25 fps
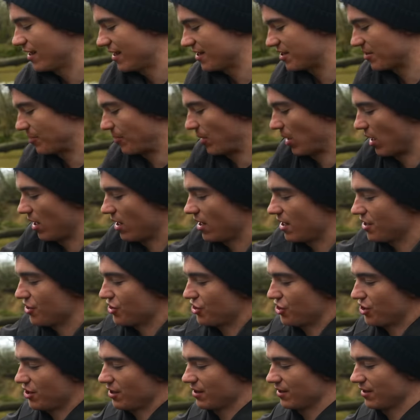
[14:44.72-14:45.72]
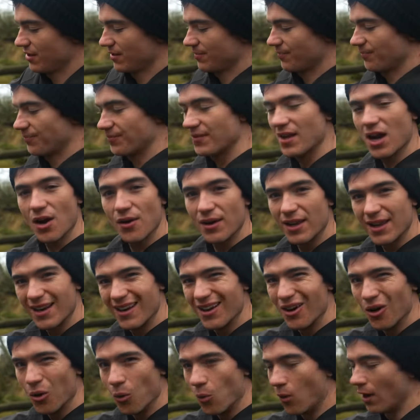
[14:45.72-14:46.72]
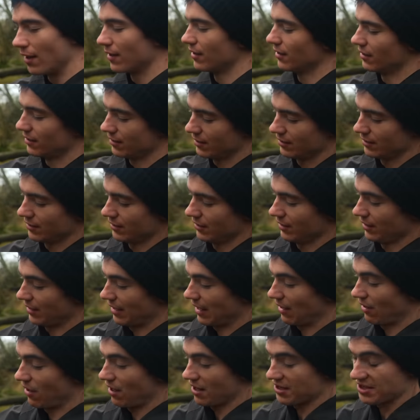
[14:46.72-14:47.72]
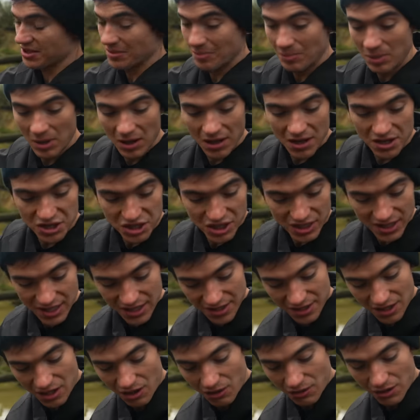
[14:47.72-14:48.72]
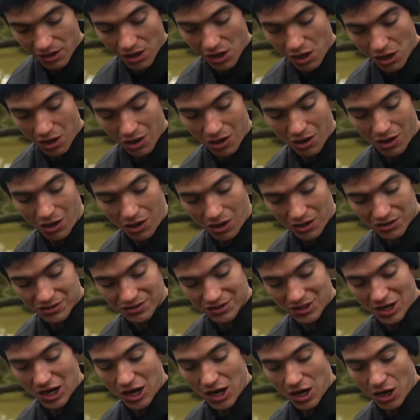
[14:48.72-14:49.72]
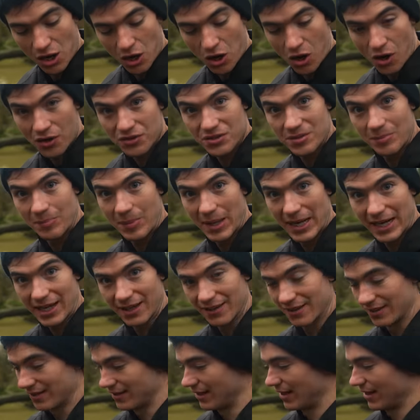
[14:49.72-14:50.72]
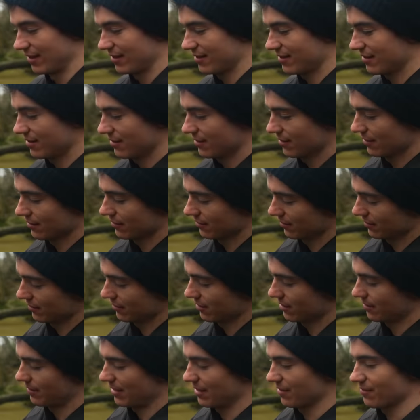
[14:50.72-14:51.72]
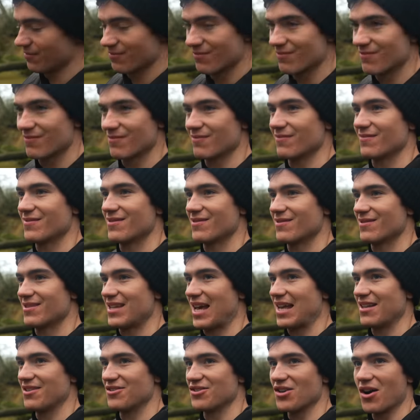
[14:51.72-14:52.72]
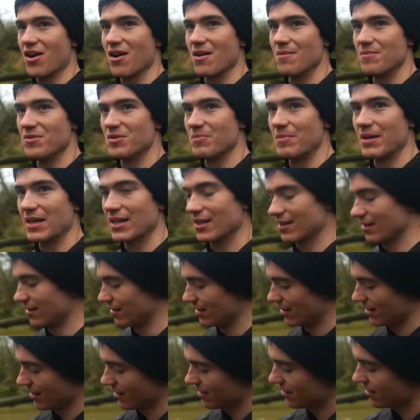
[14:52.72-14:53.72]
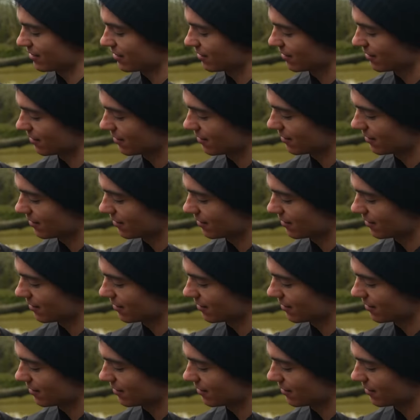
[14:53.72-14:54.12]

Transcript: is a perch, only a little one. There are some perch in here that are a lot bigger than this. About 10 times bigger than this.